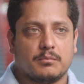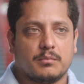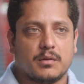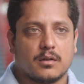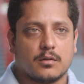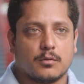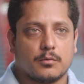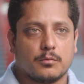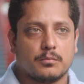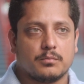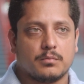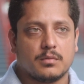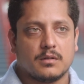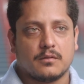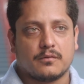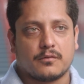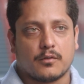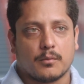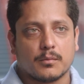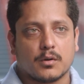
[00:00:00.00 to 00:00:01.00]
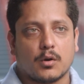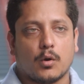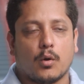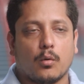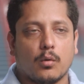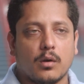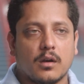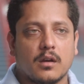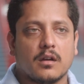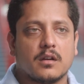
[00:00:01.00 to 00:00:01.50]
you know from
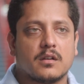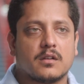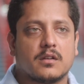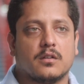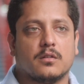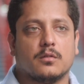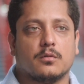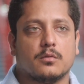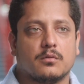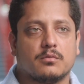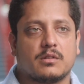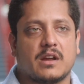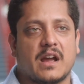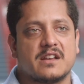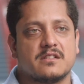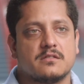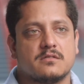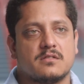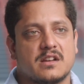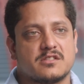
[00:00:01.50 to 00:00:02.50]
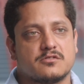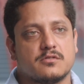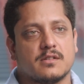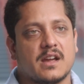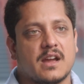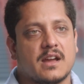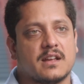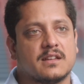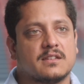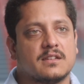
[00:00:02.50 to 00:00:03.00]
coal to natural
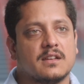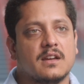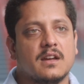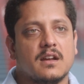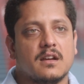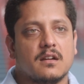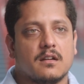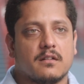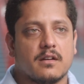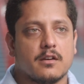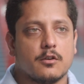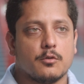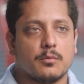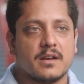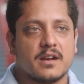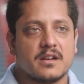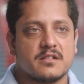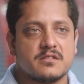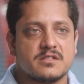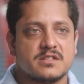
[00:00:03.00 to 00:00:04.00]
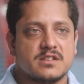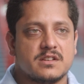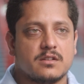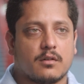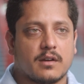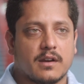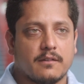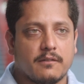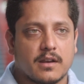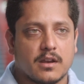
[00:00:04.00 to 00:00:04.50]
gas, renewable energy,
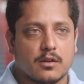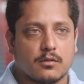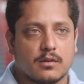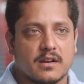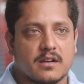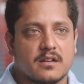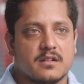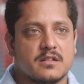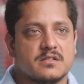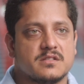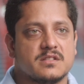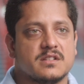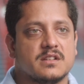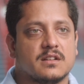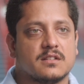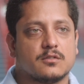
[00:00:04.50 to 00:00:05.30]
or even nuclear energy.